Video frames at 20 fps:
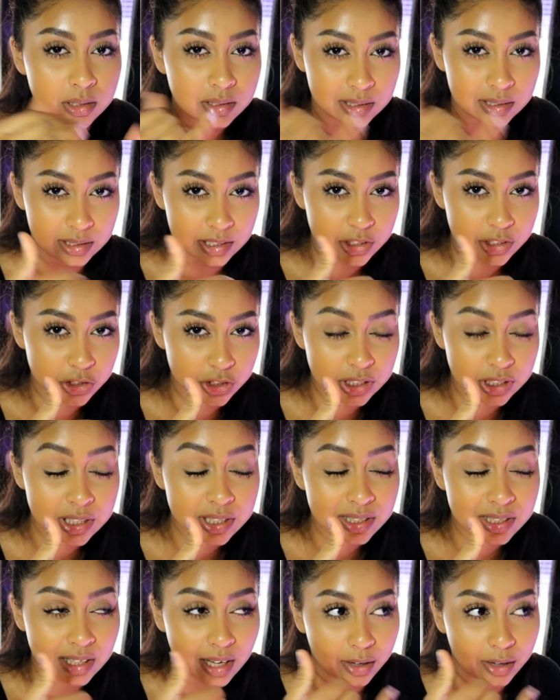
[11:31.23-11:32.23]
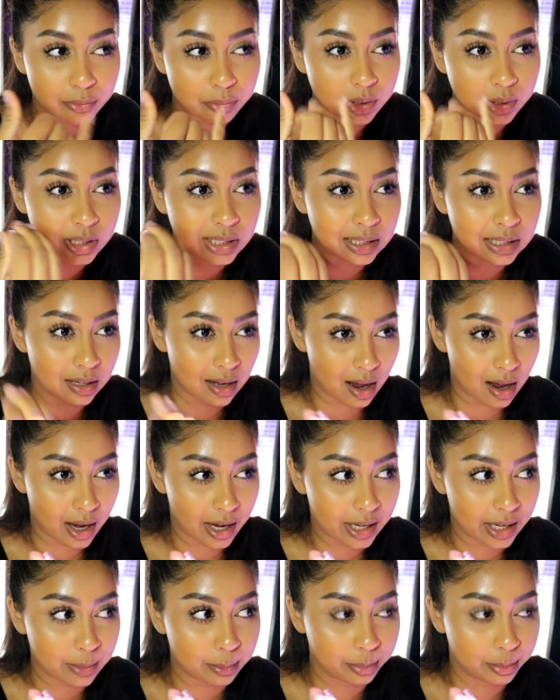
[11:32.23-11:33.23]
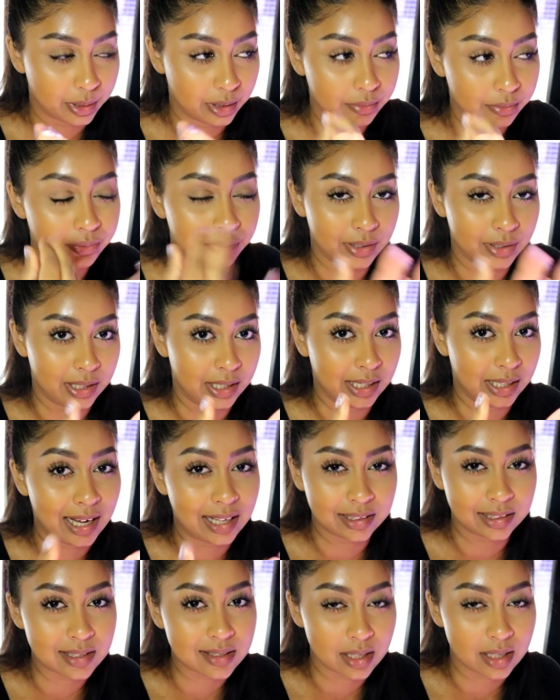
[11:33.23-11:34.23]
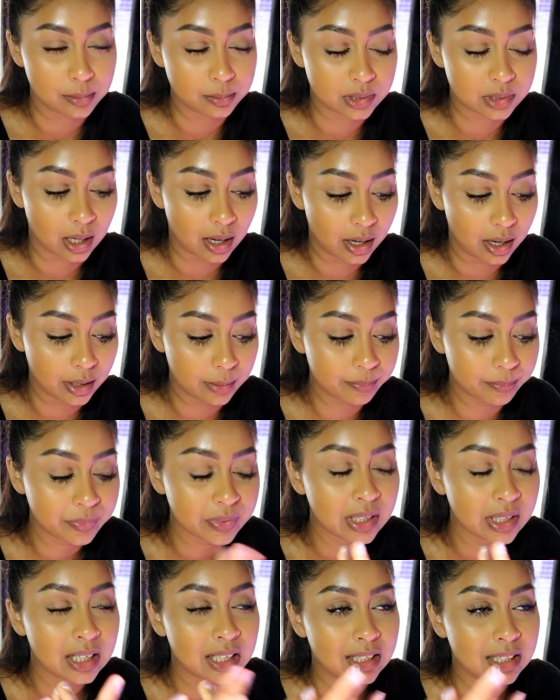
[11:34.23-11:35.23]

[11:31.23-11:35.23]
delicious, like really light but filling at the same time.